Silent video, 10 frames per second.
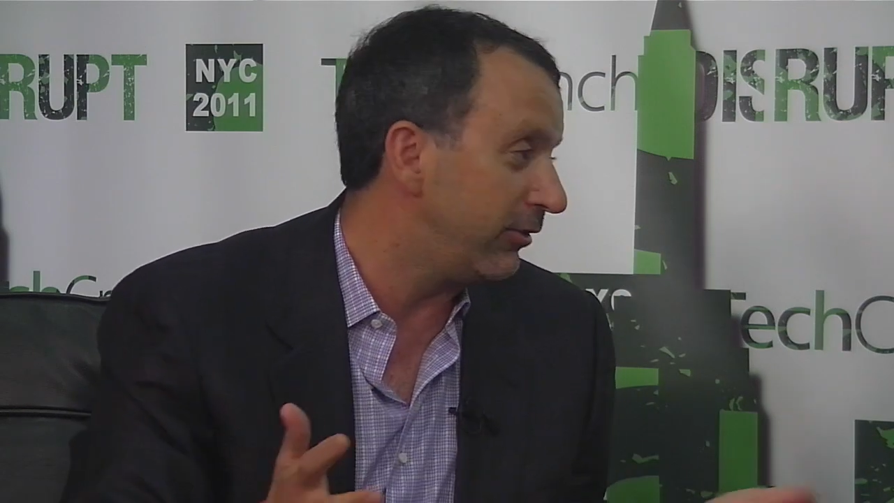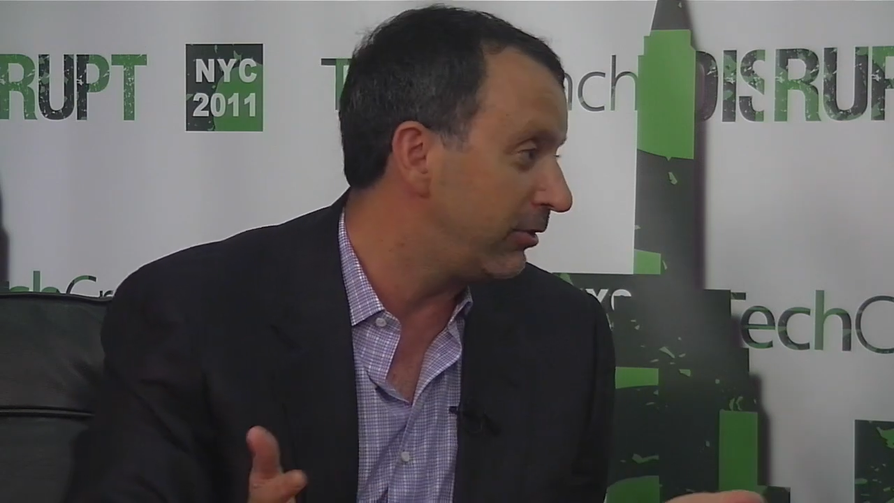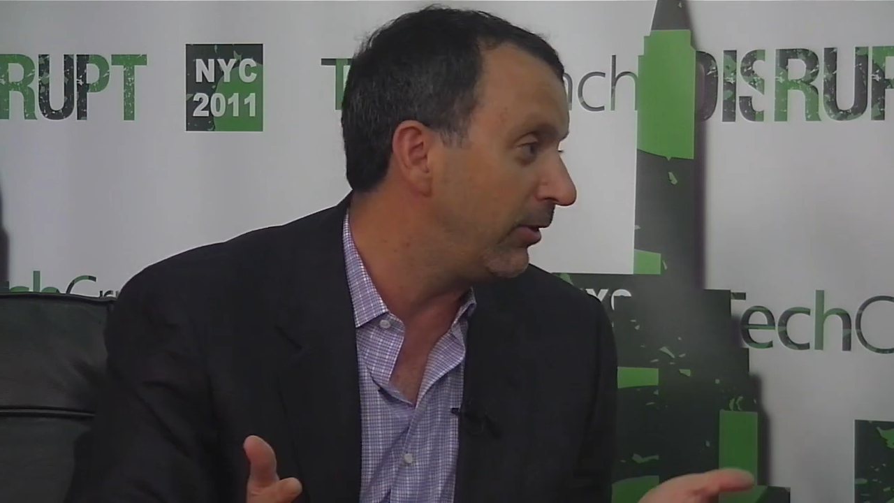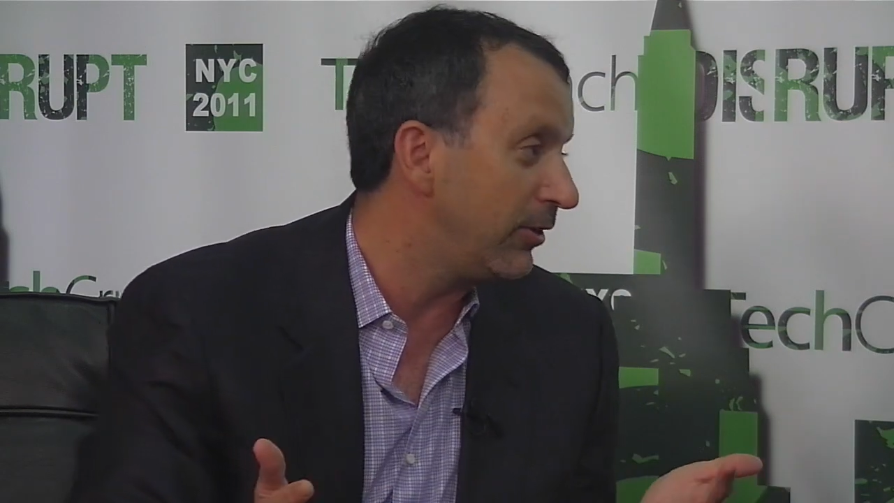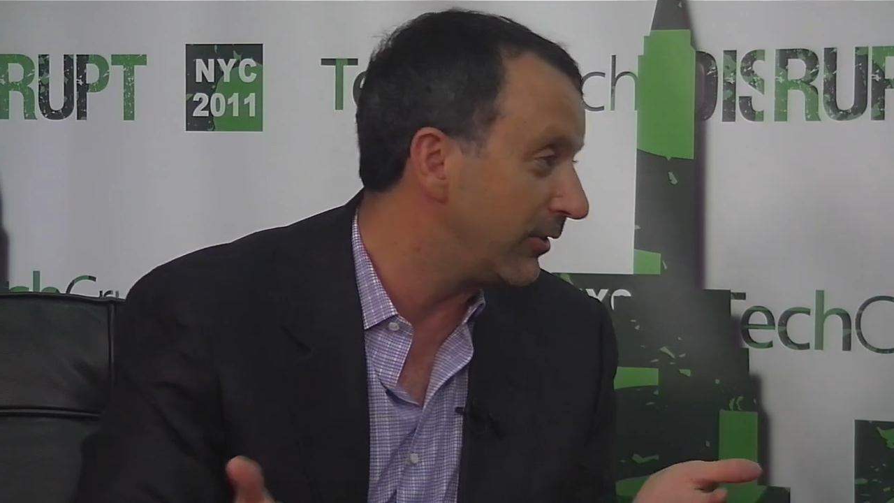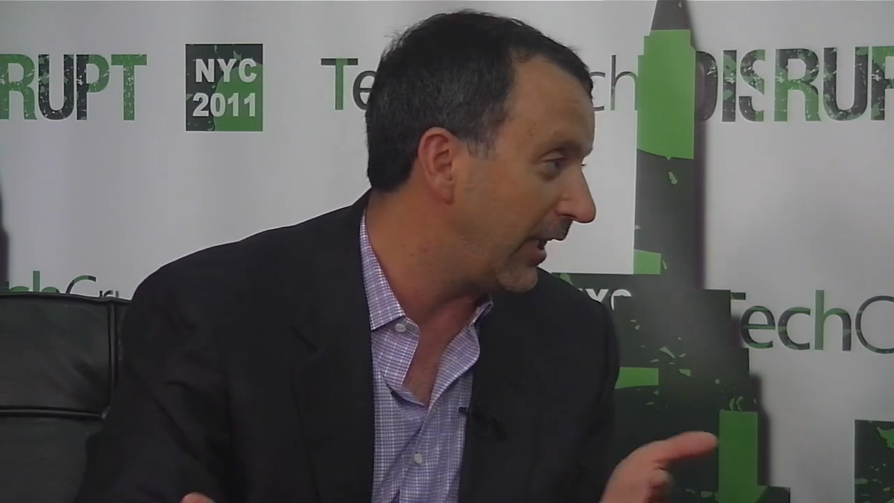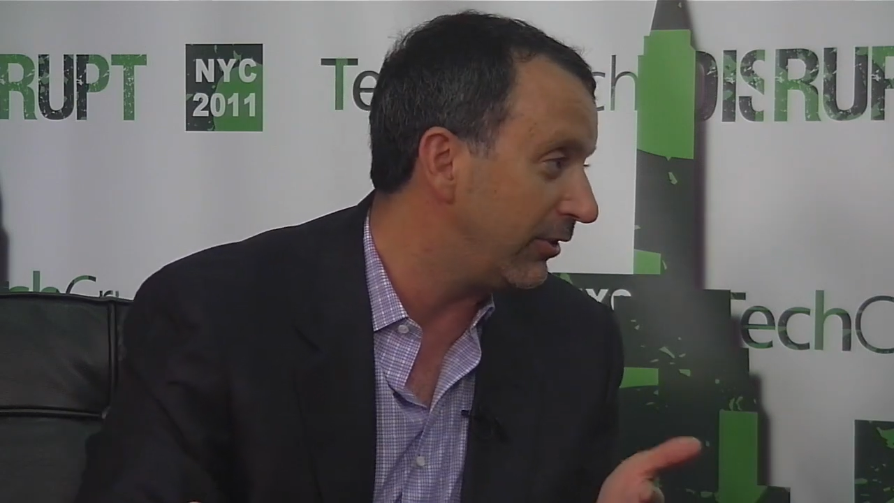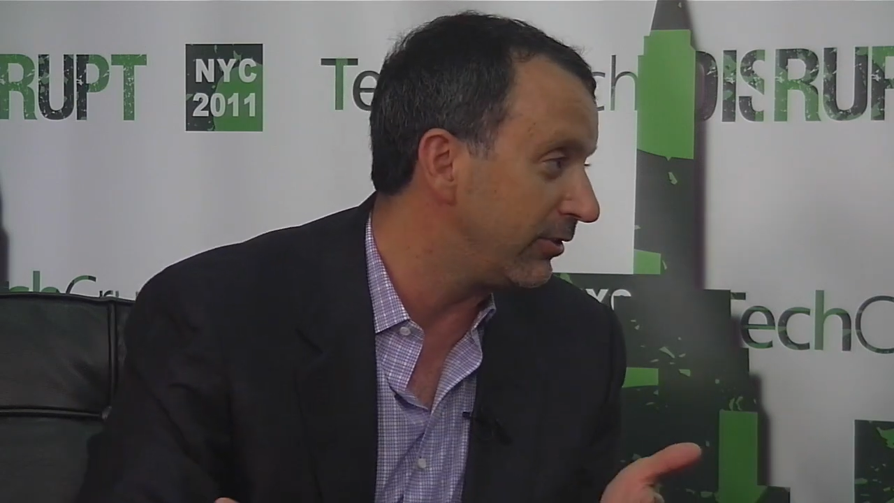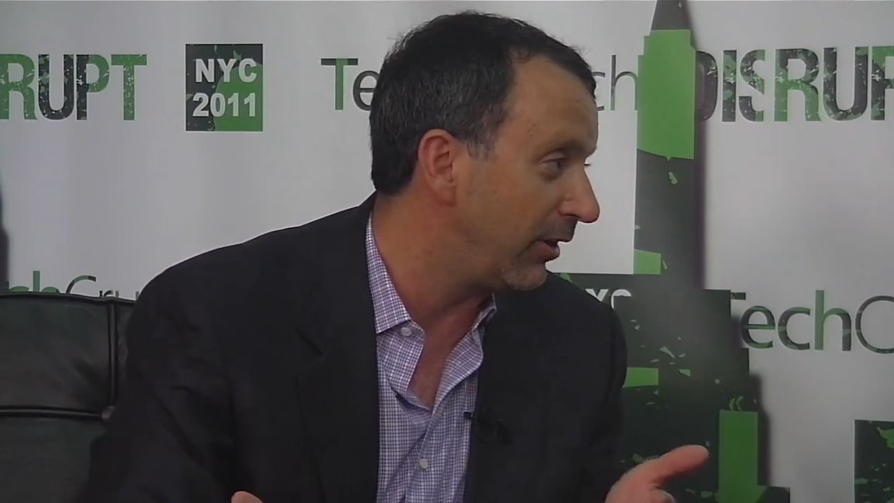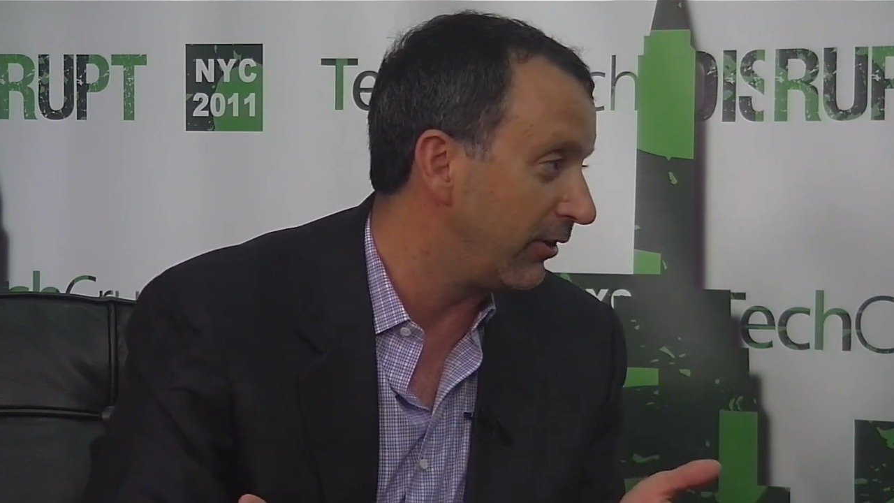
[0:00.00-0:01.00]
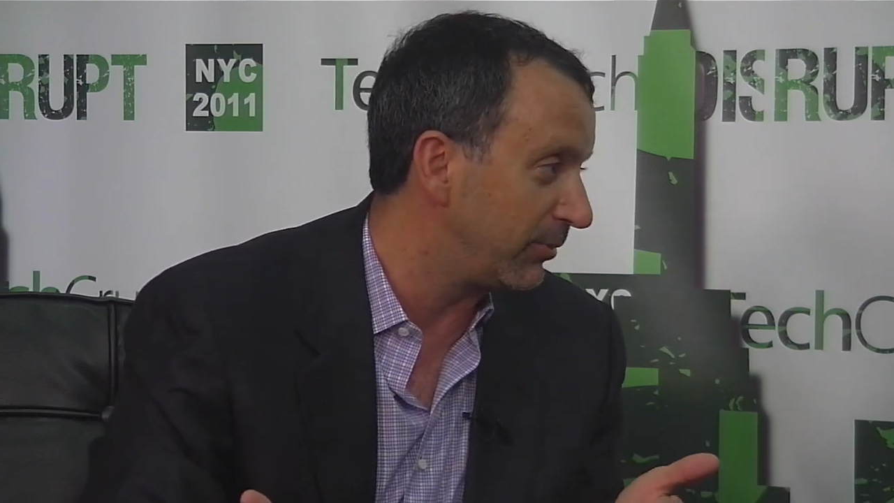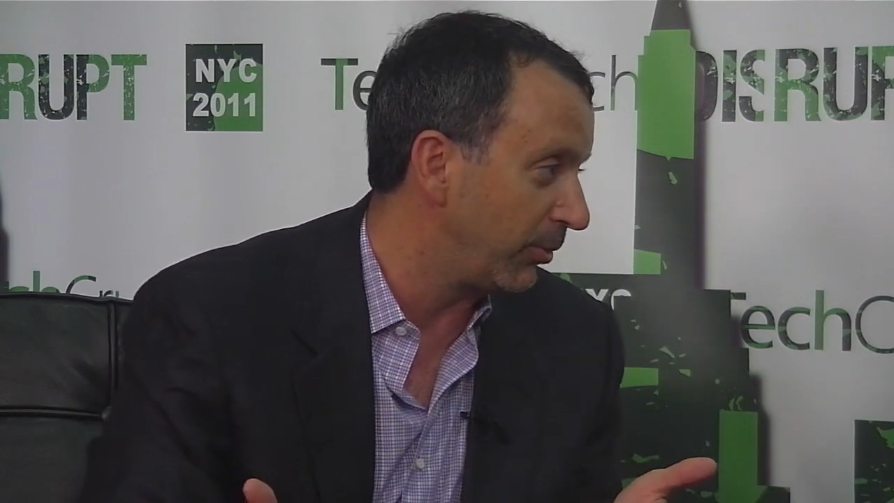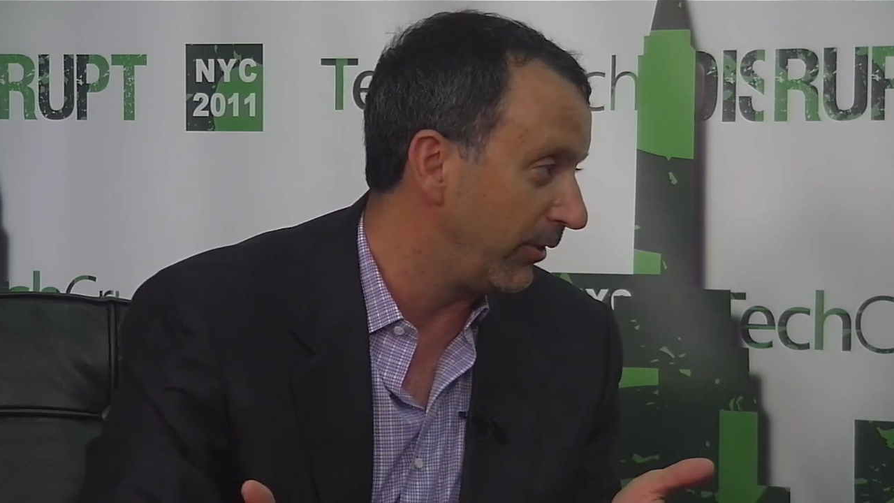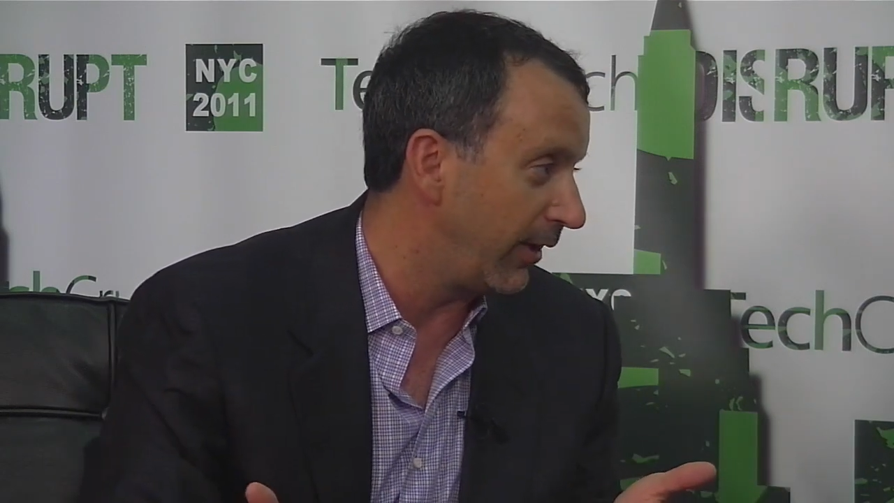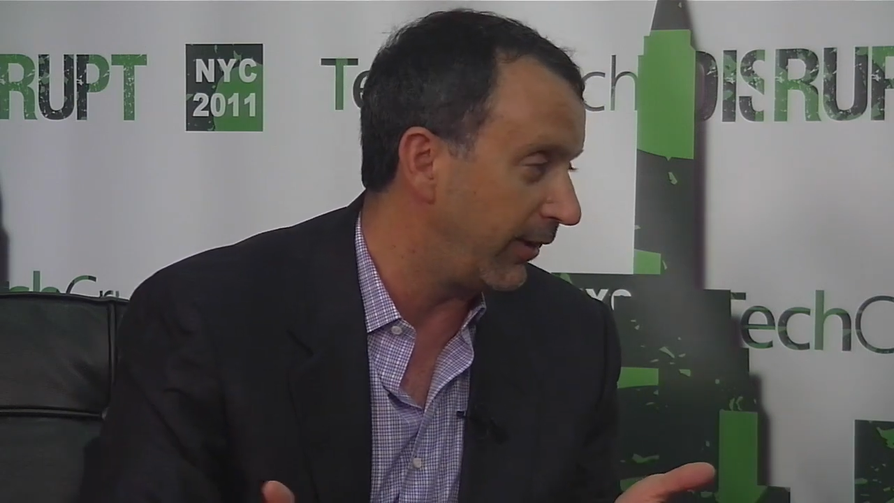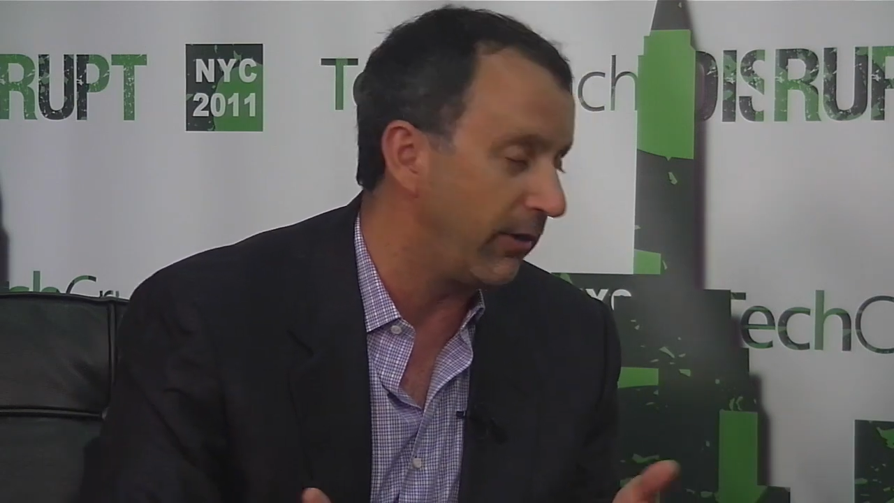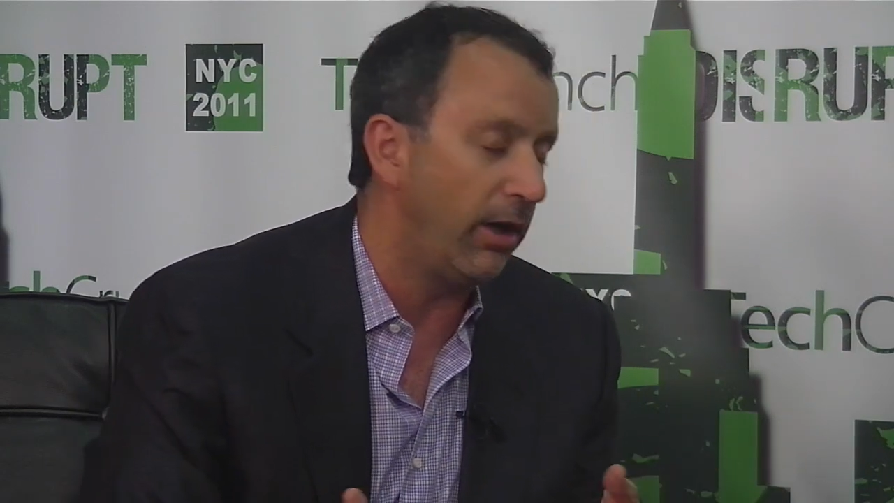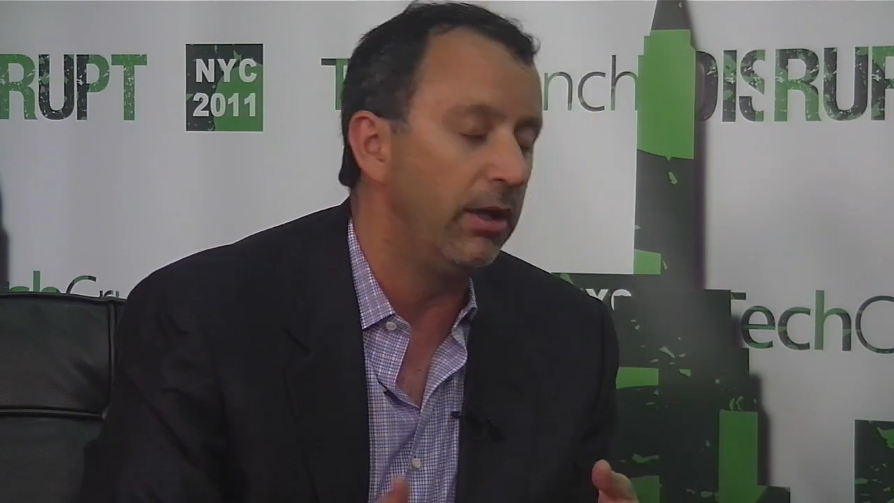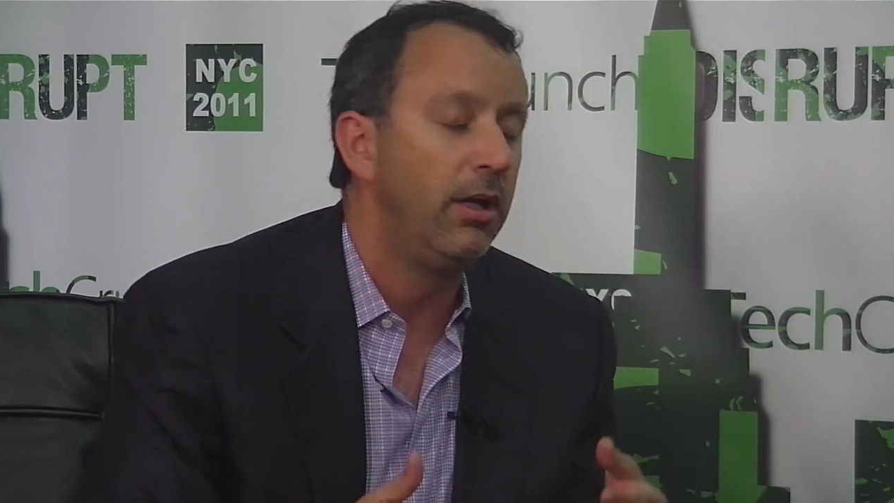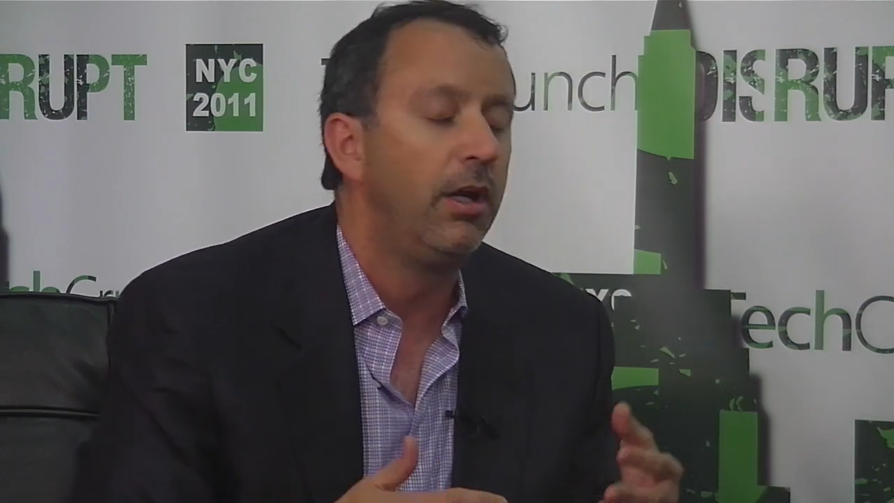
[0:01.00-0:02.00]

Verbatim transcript: $200,000 more than I thought.